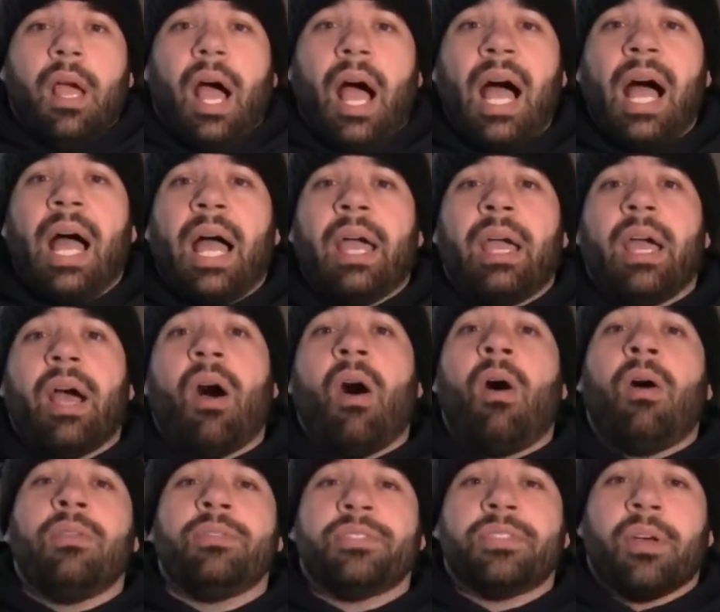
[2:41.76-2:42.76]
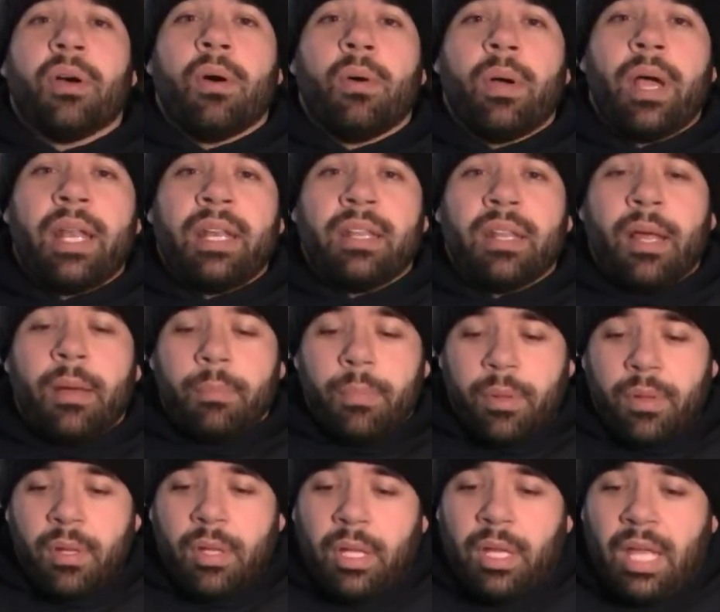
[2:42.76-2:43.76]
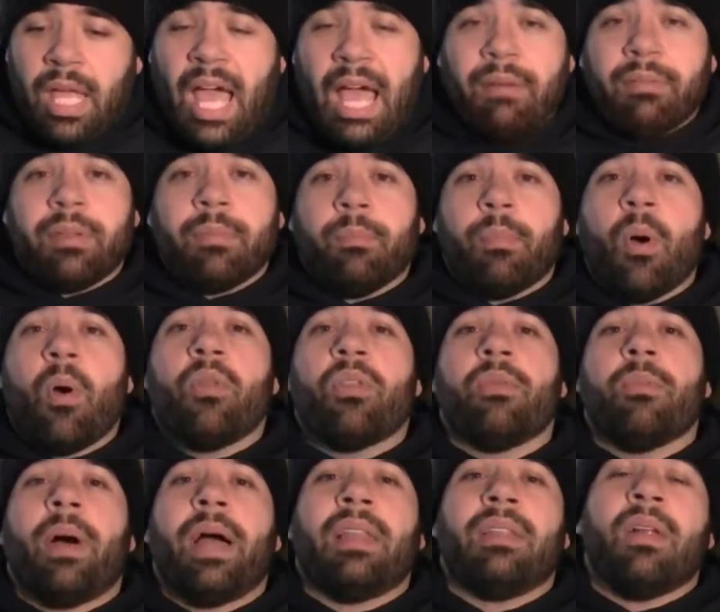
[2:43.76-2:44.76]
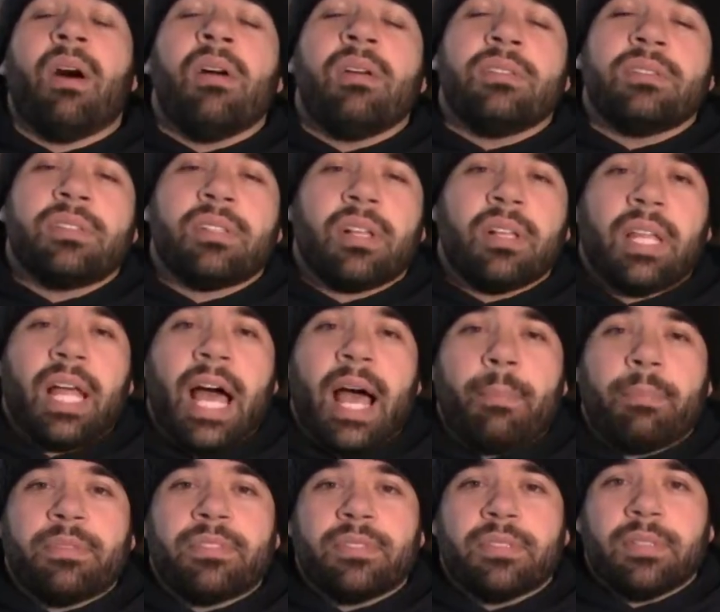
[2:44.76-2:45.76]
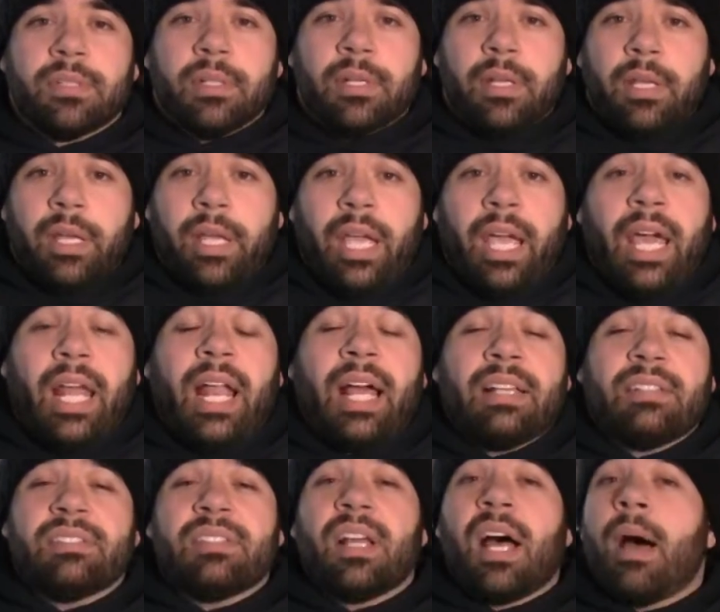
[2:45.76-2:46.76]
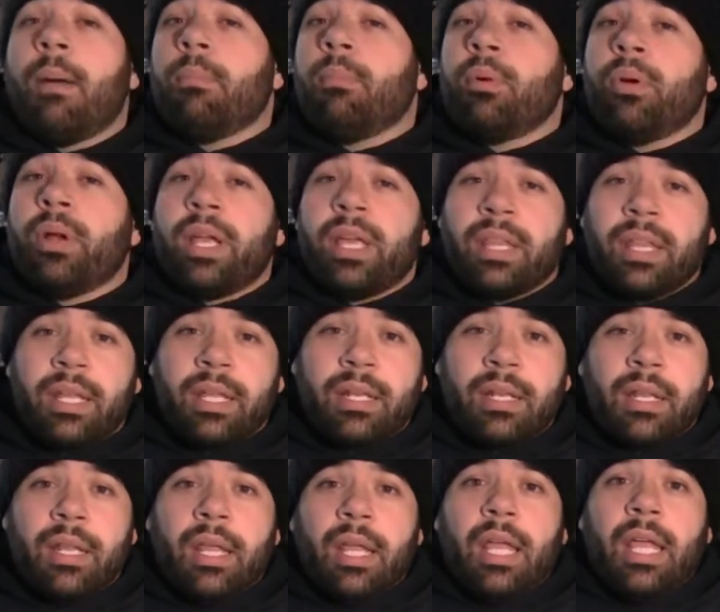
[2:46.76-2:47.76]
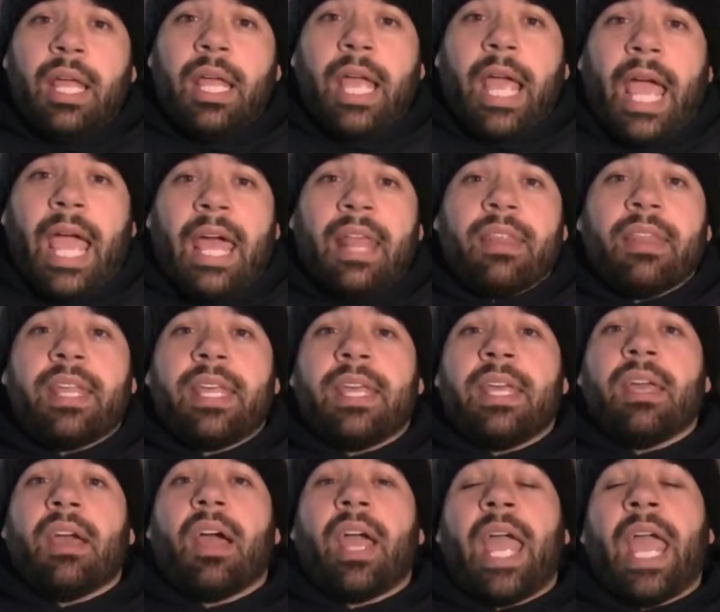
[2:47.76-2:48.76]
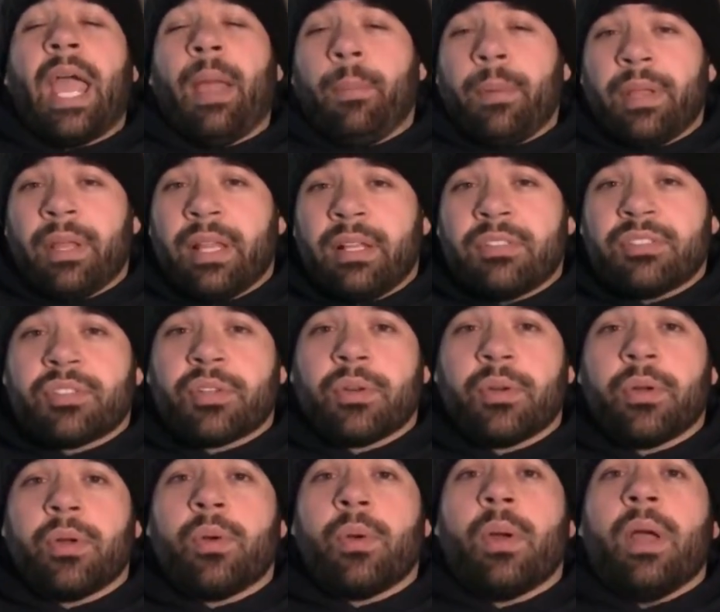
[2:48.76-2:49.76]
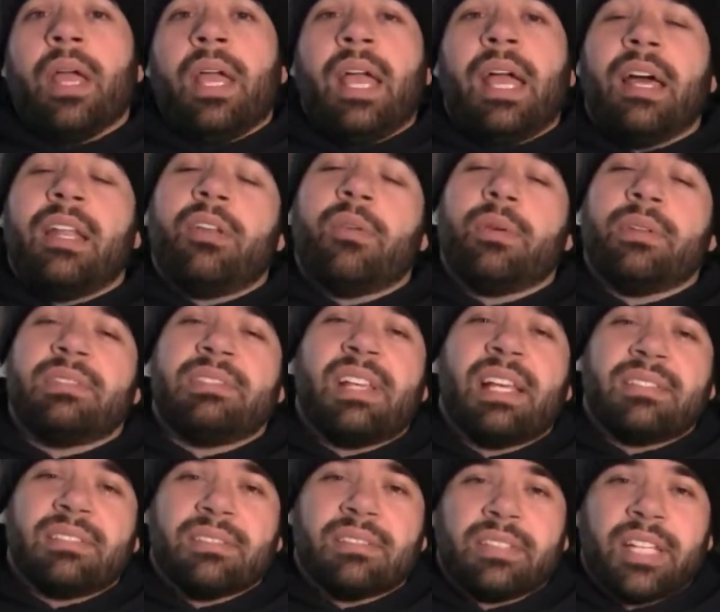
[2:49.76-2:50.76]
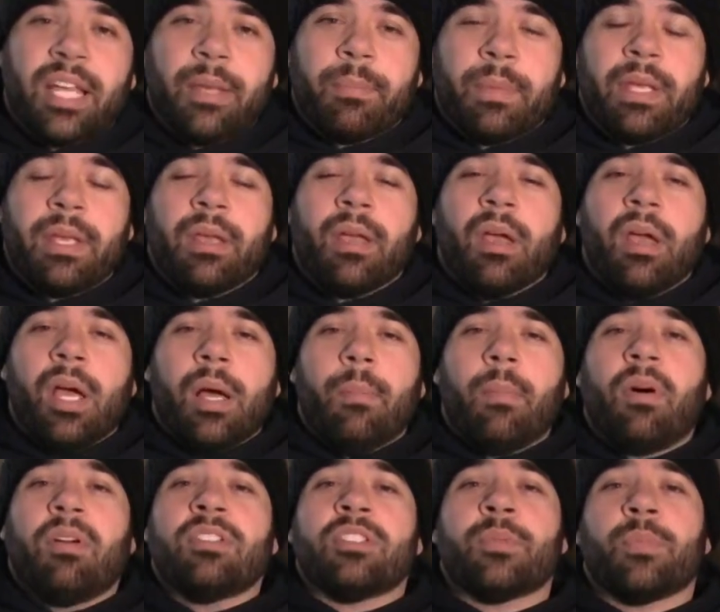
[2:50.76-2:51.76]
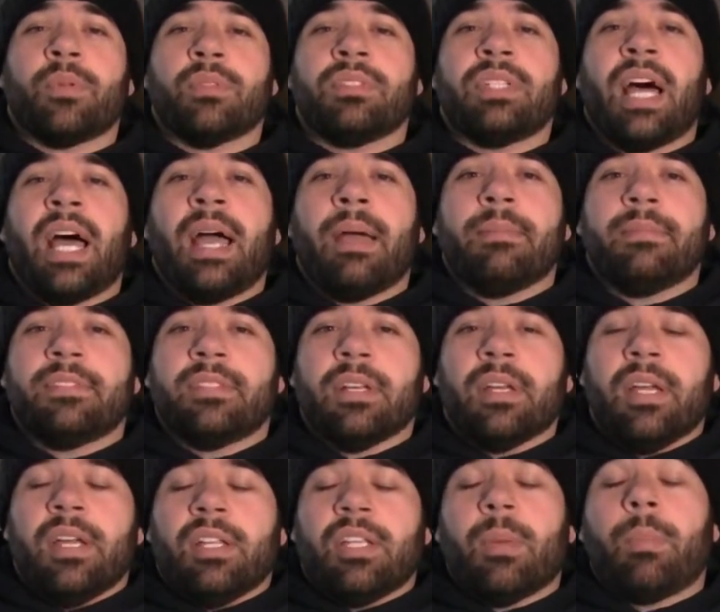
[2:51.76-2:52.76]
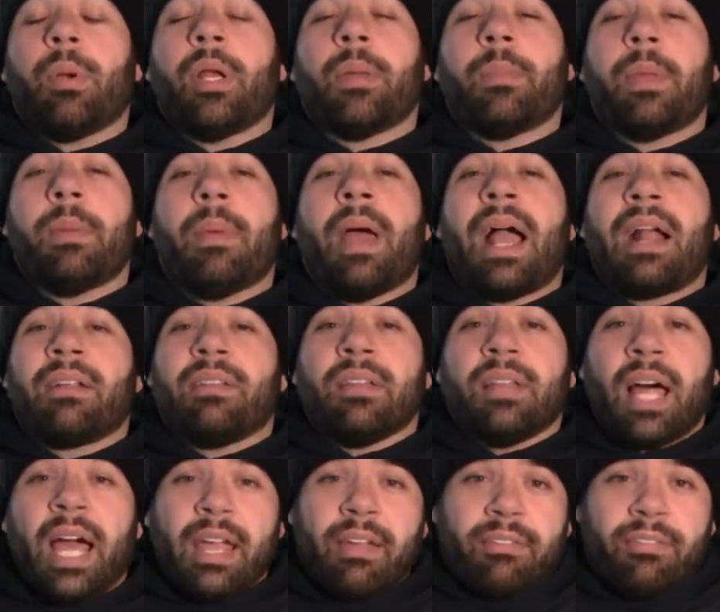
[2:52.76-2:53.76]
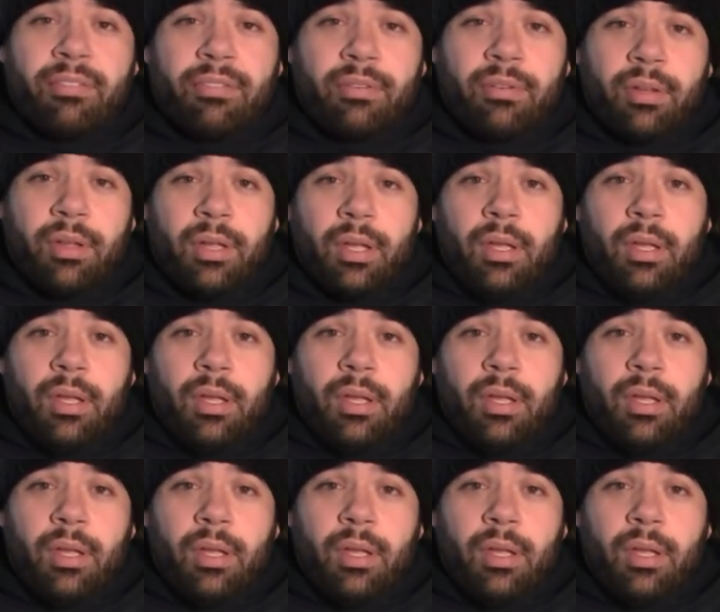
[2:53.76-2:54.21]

I also ended up having both of my lungs collapse, and I stopped breathing, and the ambulance crew had to resuscitate me multiple times to bring me back to life.